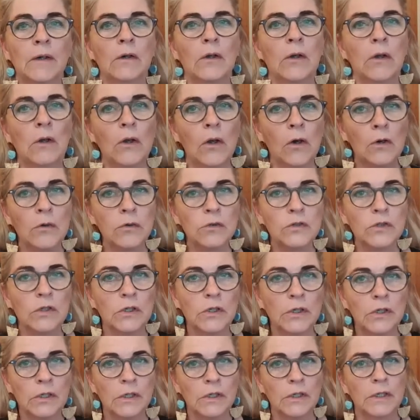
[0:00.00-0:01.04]

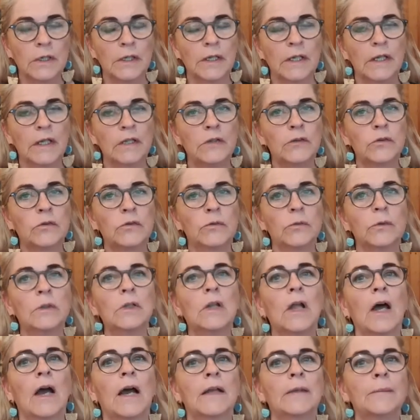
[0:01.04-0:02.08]
closer into
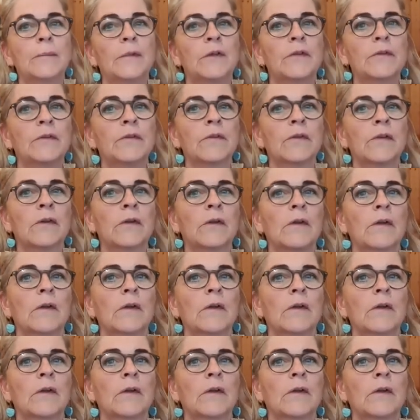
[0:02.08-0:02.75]
alignment